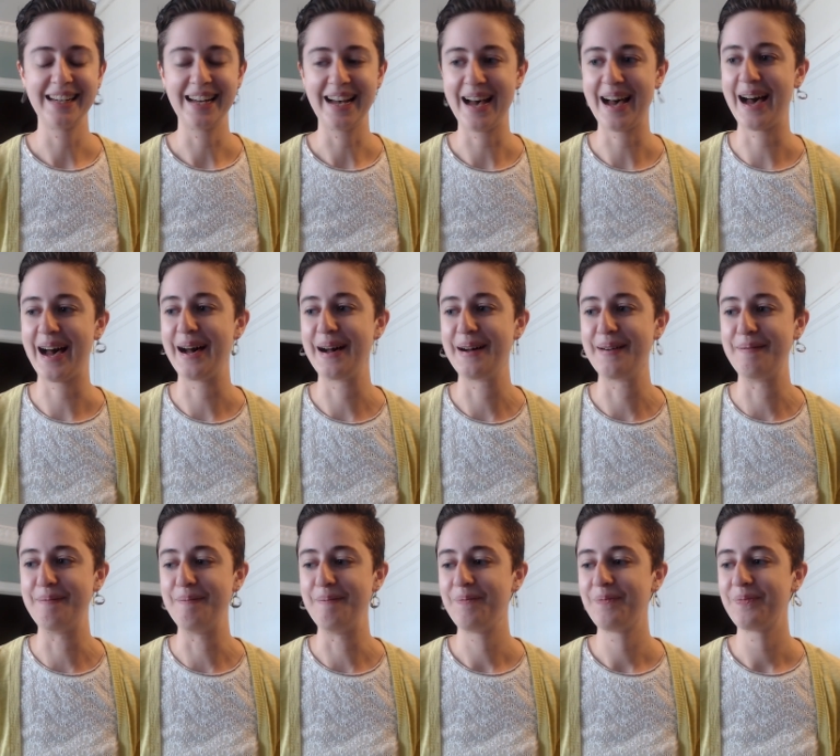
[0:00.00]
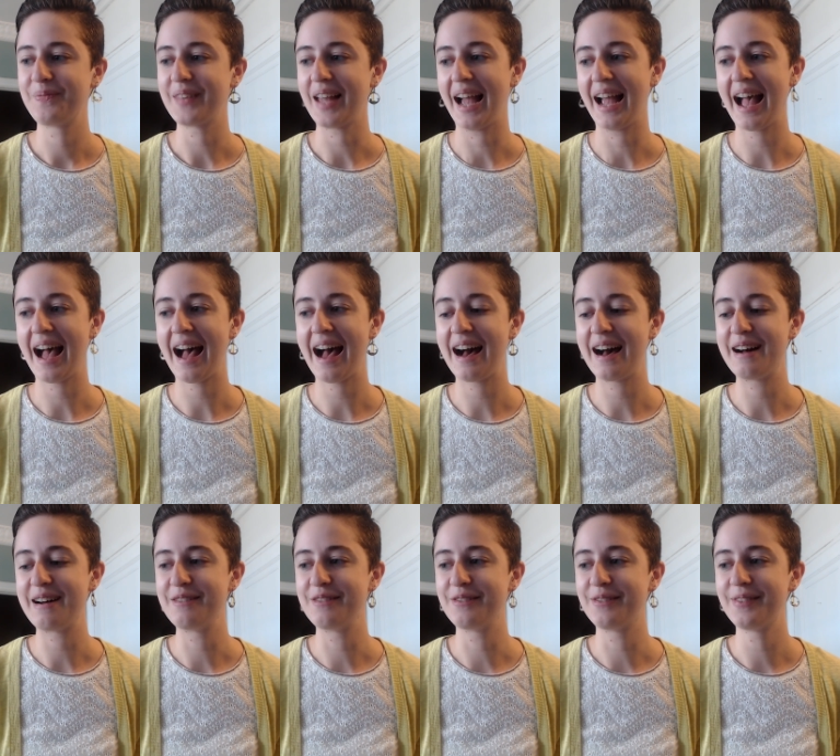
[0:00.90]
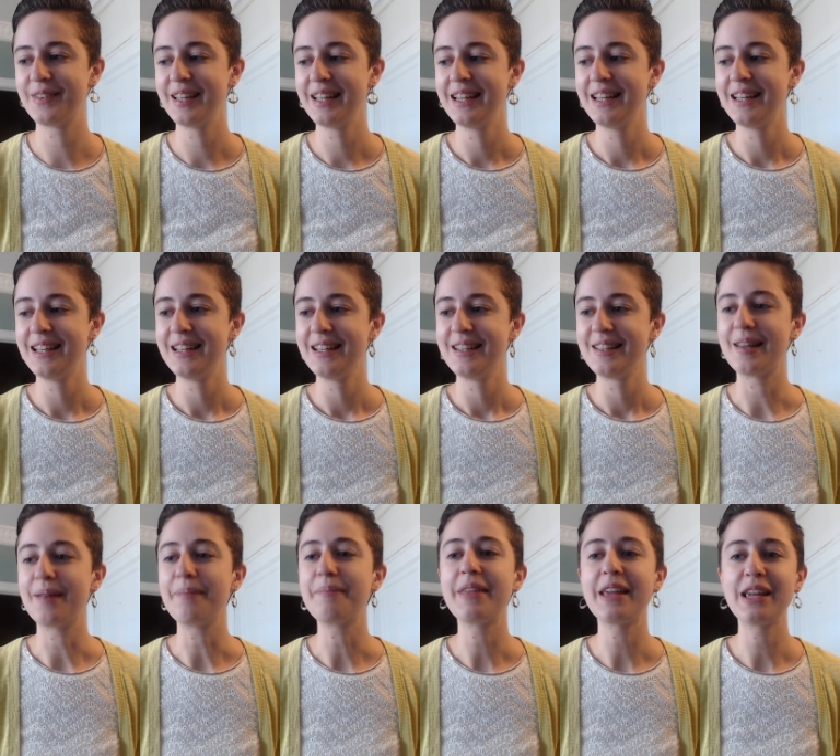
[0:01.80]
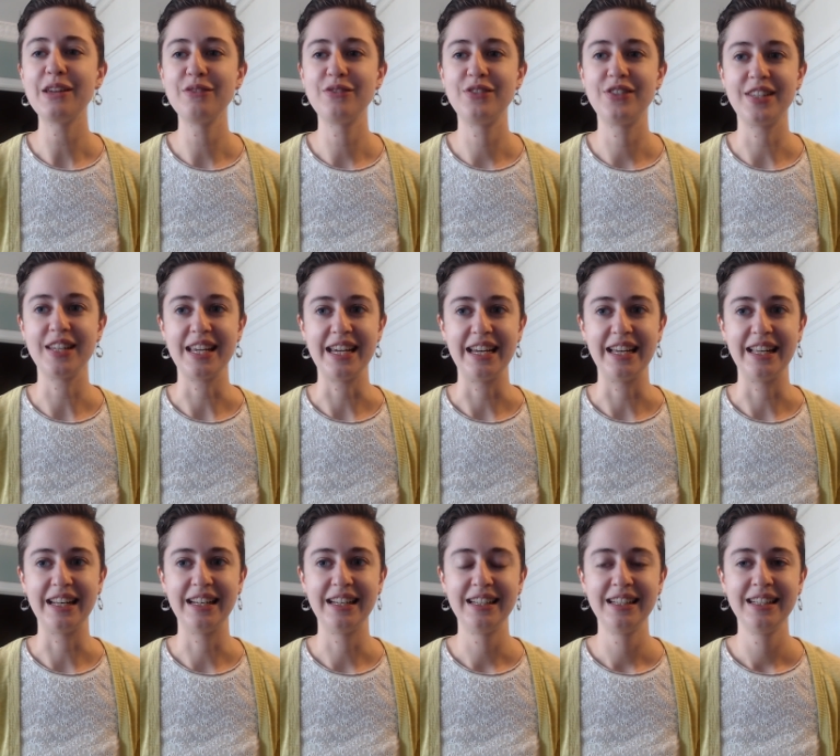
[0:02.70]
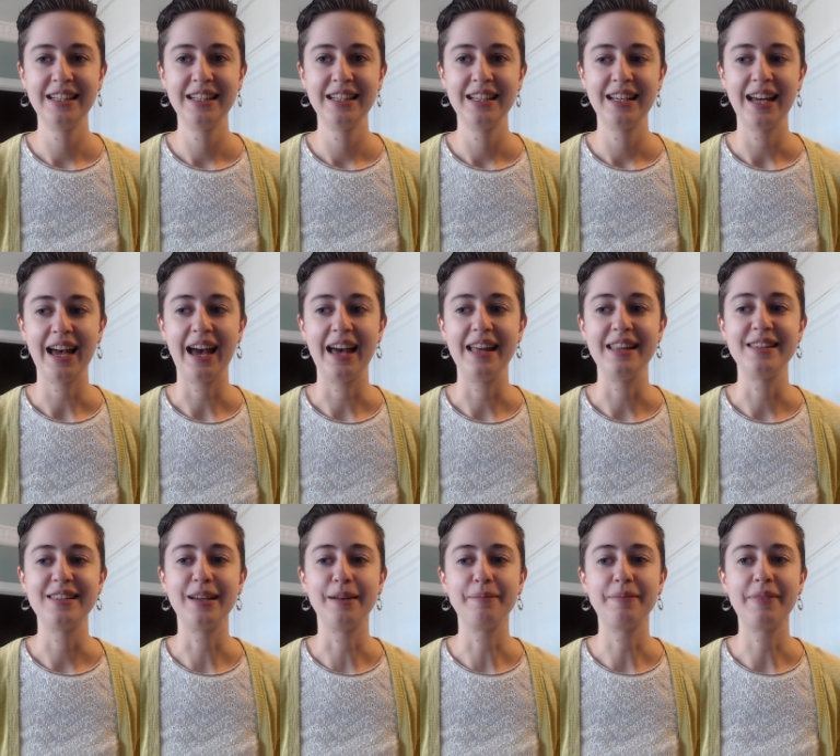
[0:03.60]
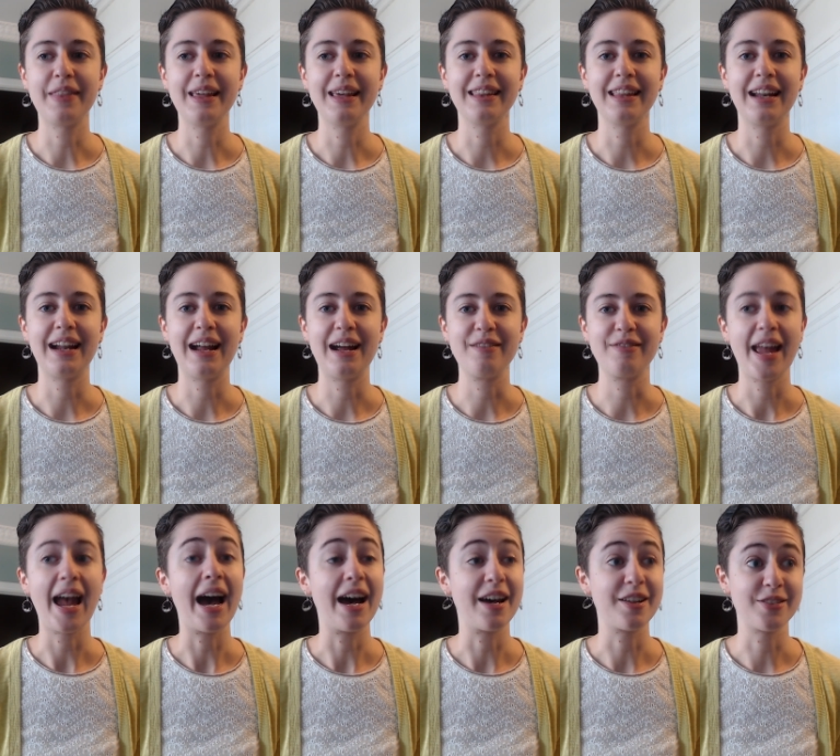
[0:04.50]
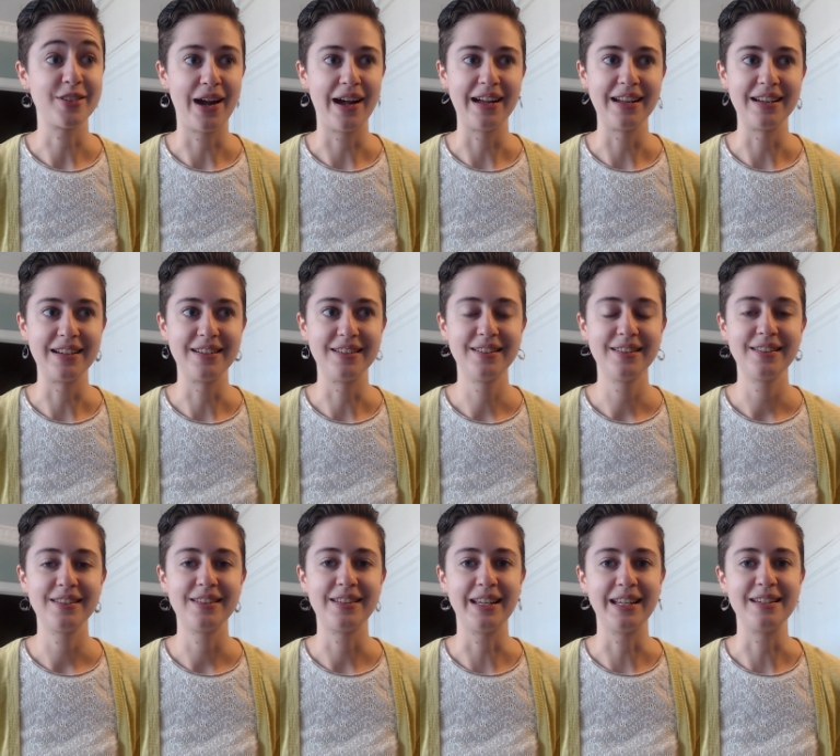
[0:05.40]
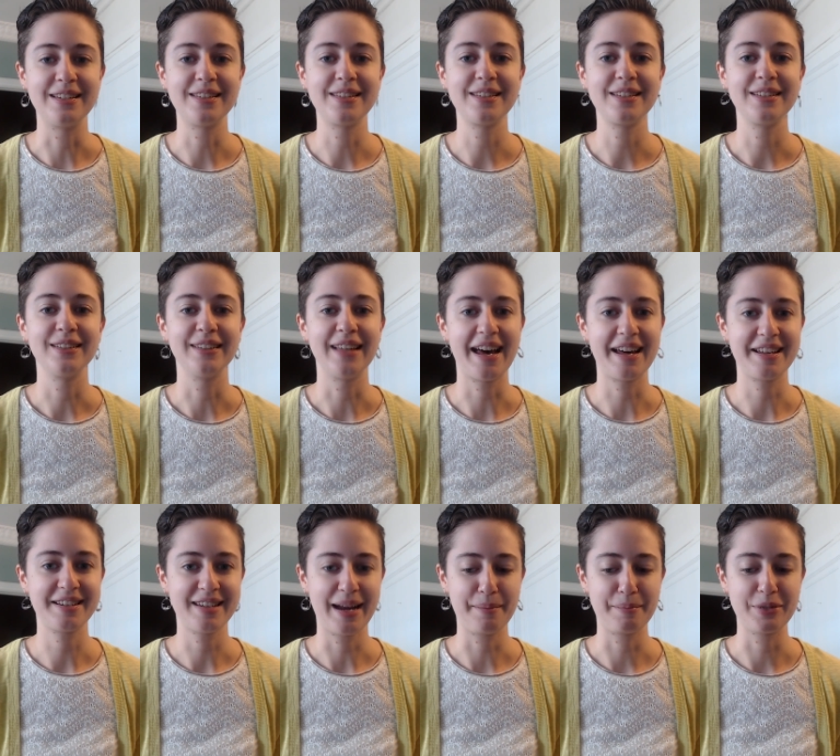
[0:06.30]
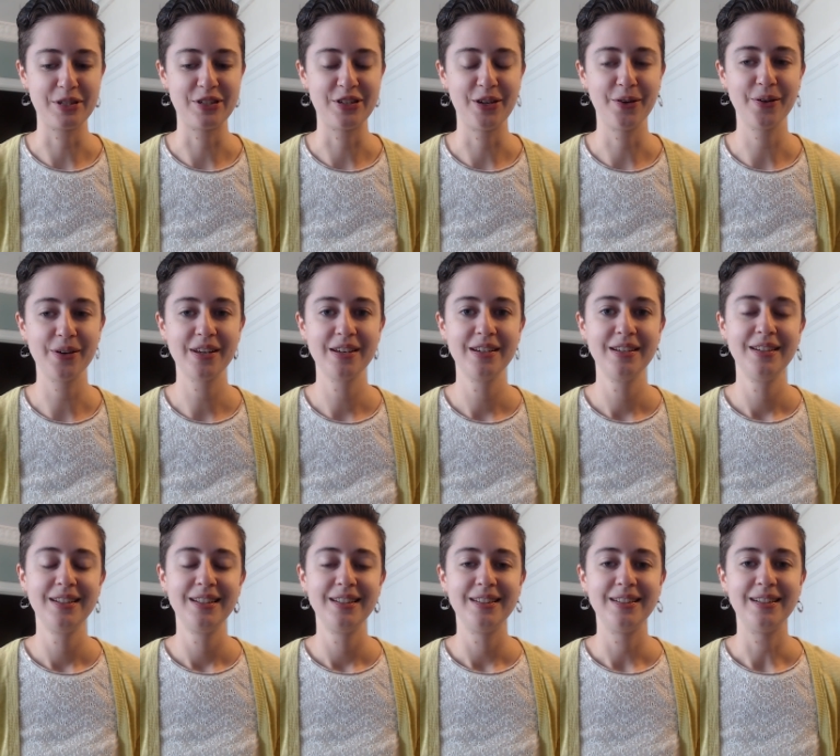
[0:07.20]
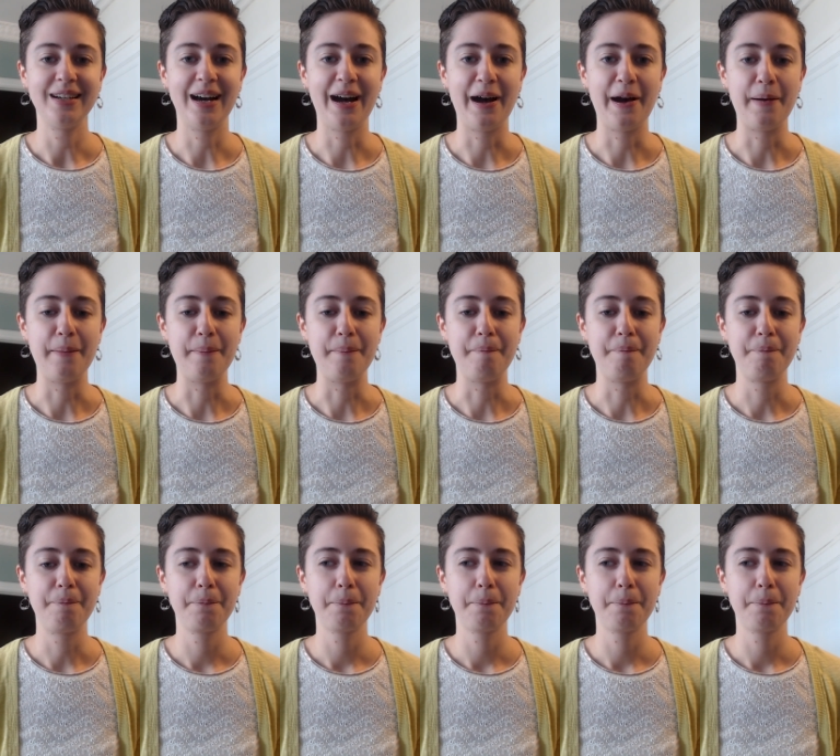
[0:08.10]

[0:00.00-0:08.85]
Um, I have something you've seen and something that I've cast on since last episode. Um,